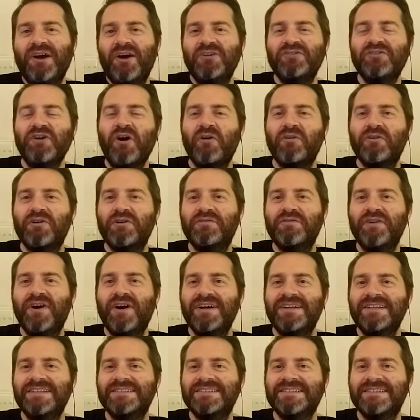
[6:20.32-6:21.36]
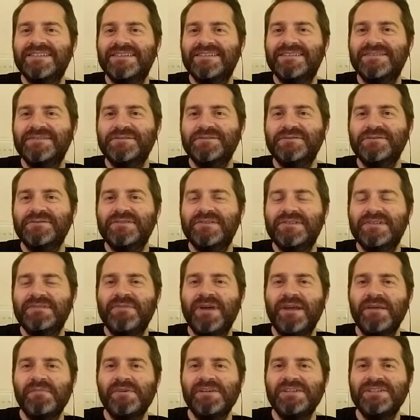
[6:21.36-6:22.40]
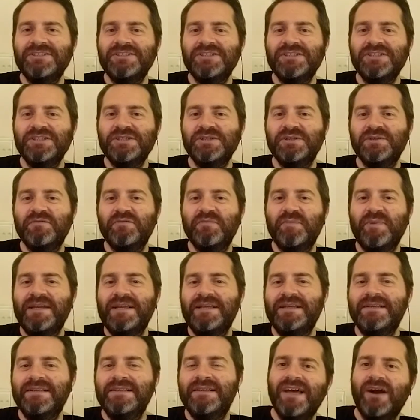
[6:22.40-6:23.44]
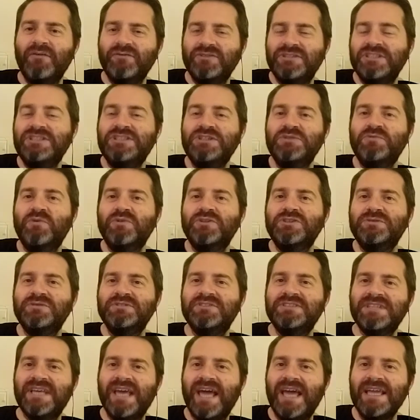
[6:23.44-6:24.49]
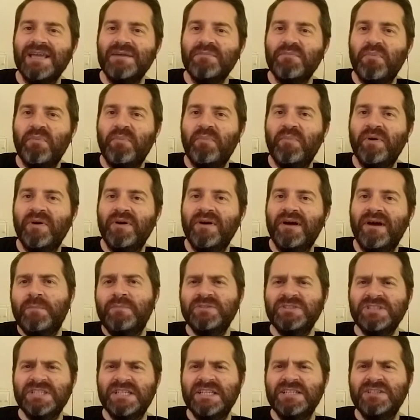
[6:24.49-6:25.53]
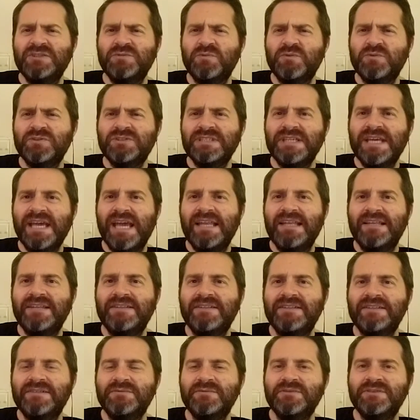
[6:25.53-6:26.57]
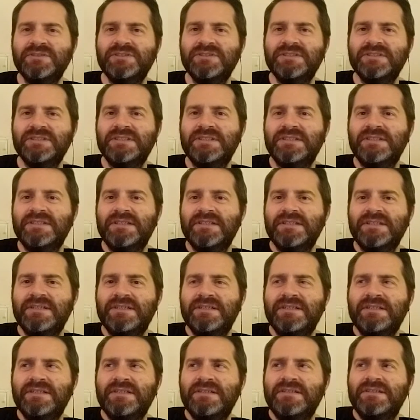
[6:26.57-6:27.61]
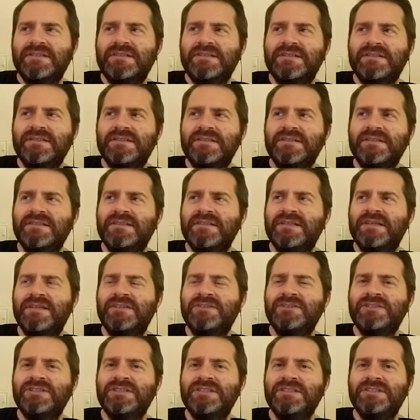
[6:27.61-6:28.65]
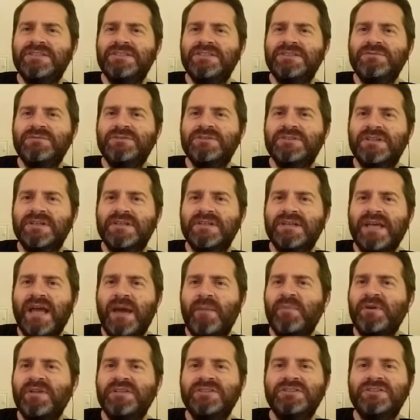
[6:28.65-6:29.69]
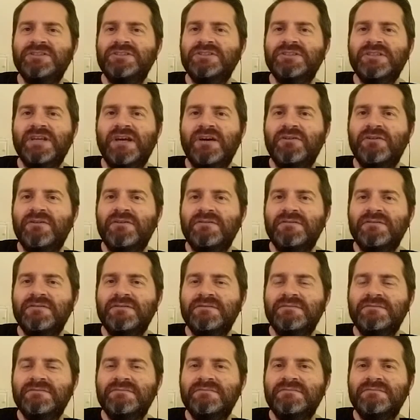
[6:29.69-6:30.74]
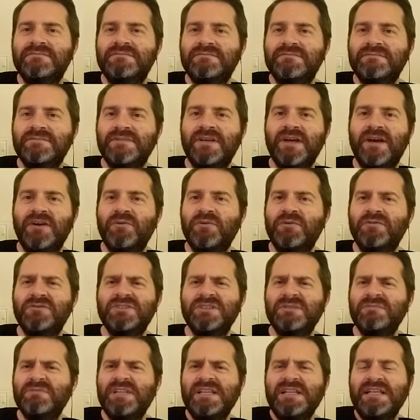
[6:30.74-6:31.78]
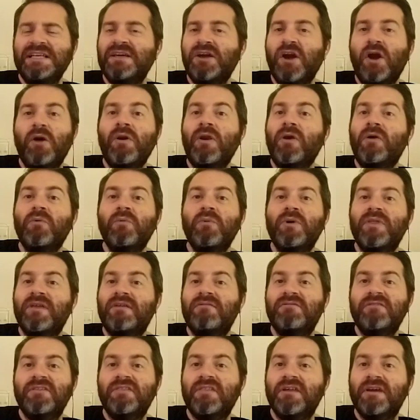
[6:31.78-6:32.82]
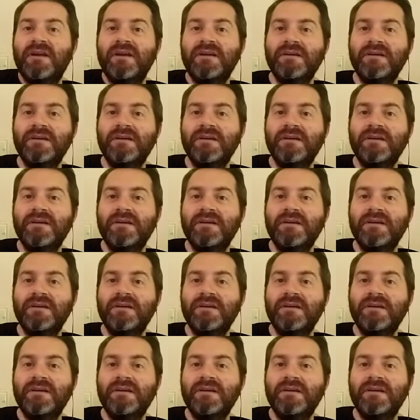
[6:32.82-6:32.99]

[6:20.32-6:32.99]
as horrified as I thought maybe she could have been. Obviously she wanted to escape, but particularly towards the end it was, yeah, she was like happy to just go seemingly go along with everything.